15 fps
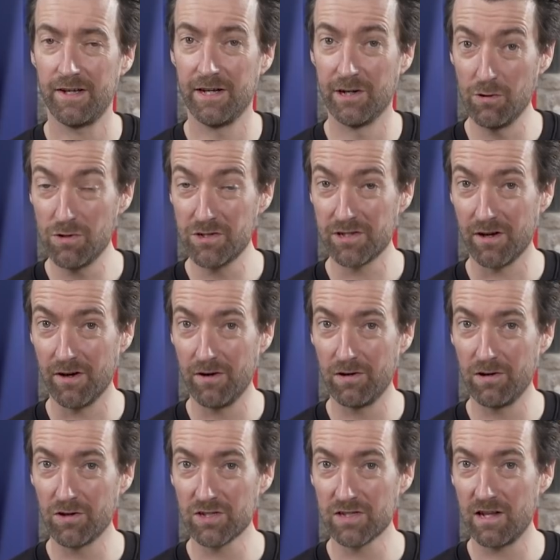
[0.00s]
It also
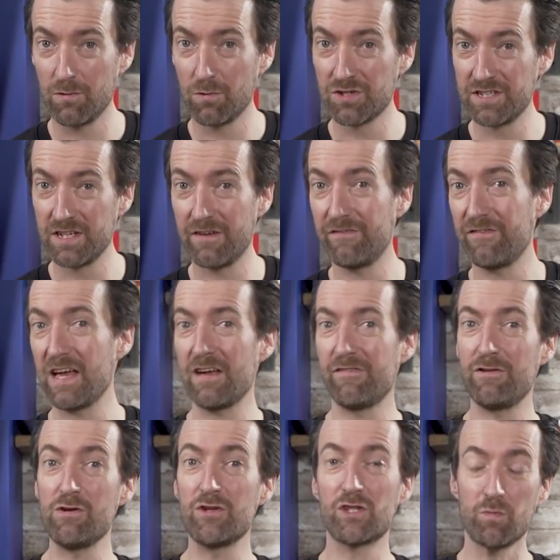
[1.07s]
looks like we'll see a fair
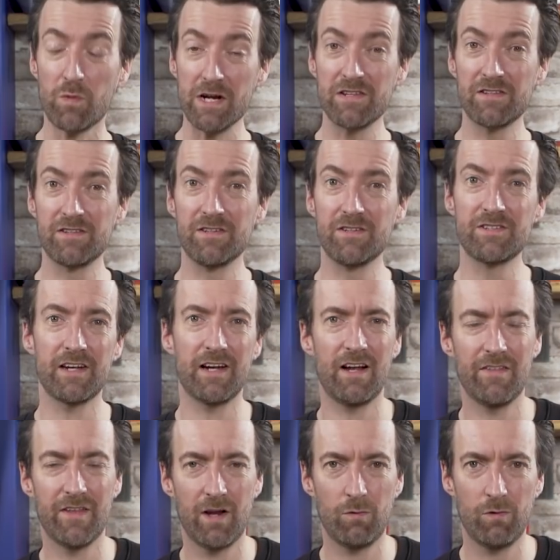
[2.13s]
few sprinters
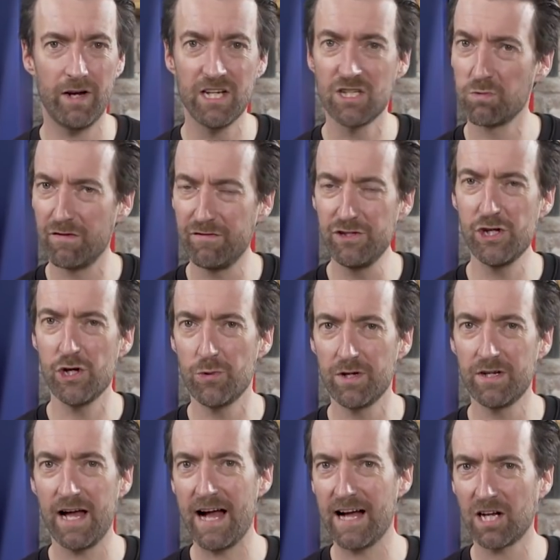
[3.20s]
at that race, with
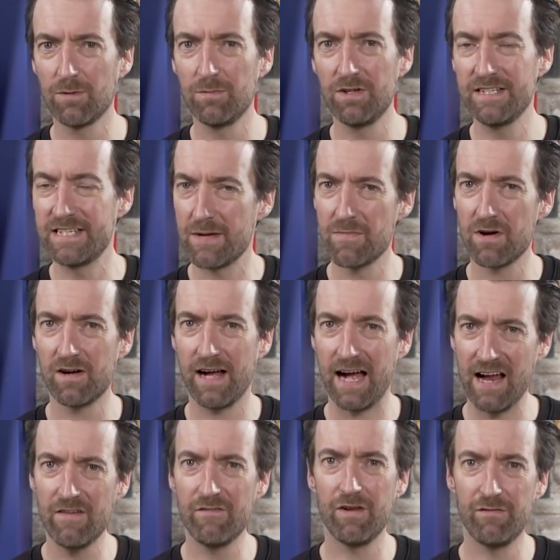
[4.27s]
Ewan, Ackerman, Demar
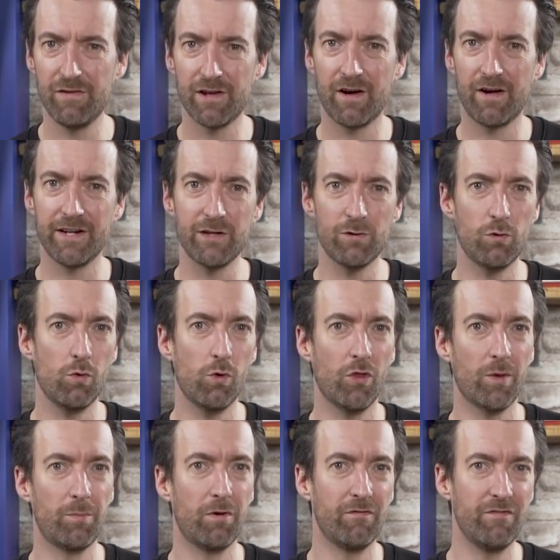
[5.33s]
and Viviani all on
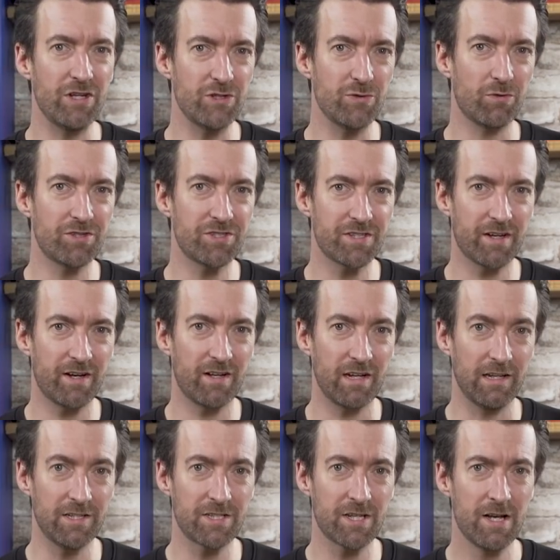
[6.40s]
the provisional start
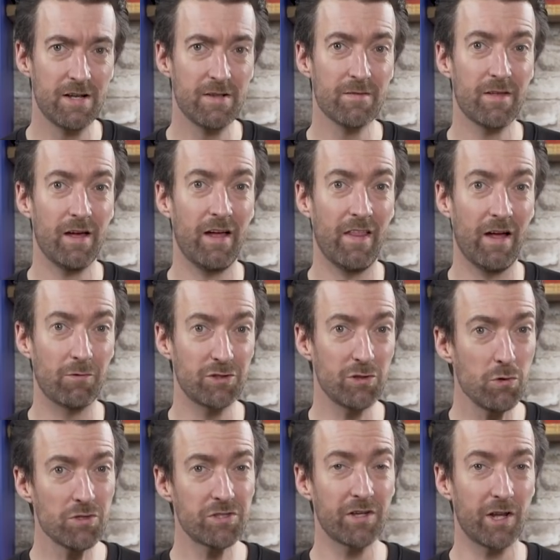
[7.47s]
list. And that was
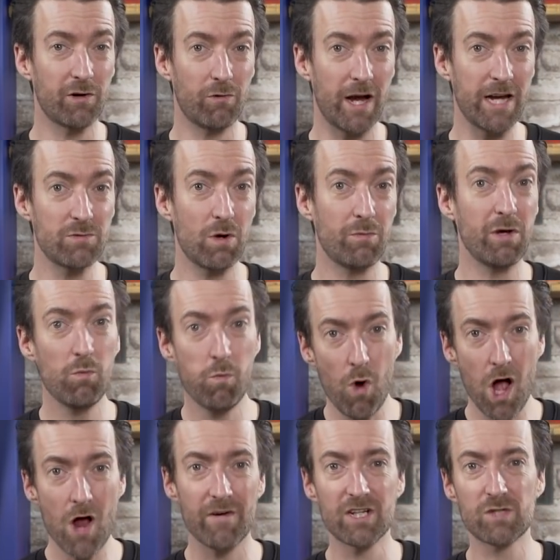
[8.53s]
also the race where we
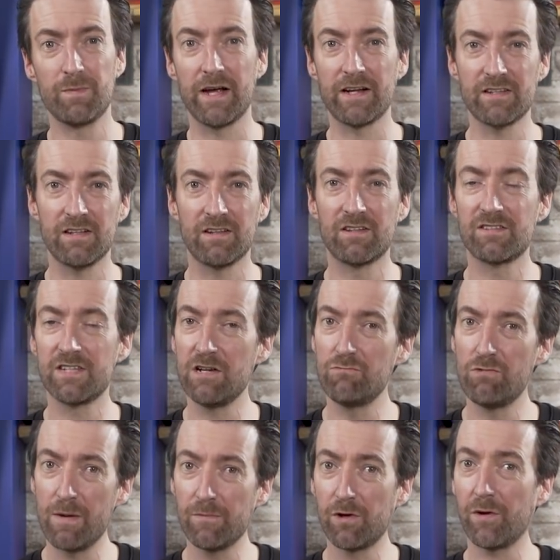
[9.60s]
were expecting to see
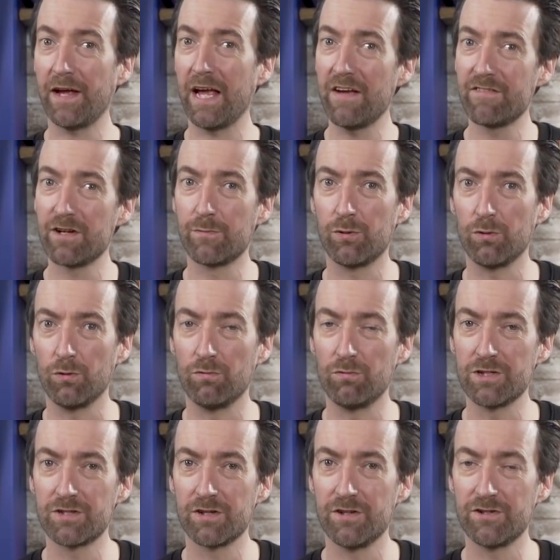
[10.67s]
Remco Evenepoel
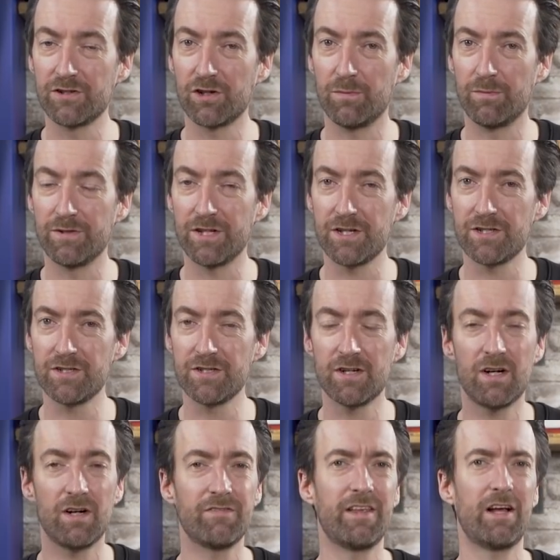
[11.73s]
return to competition
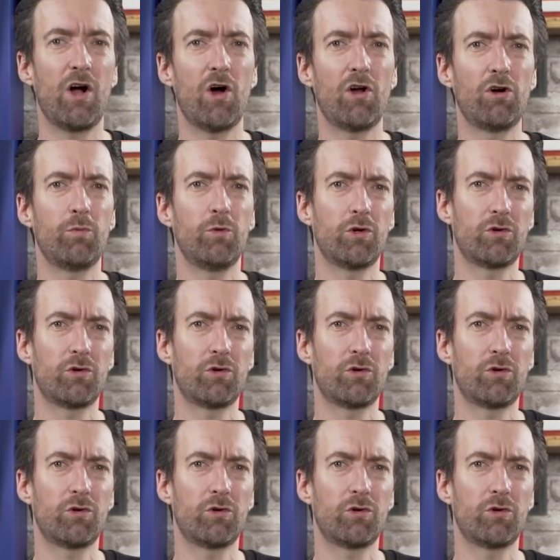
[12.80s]
after that horrible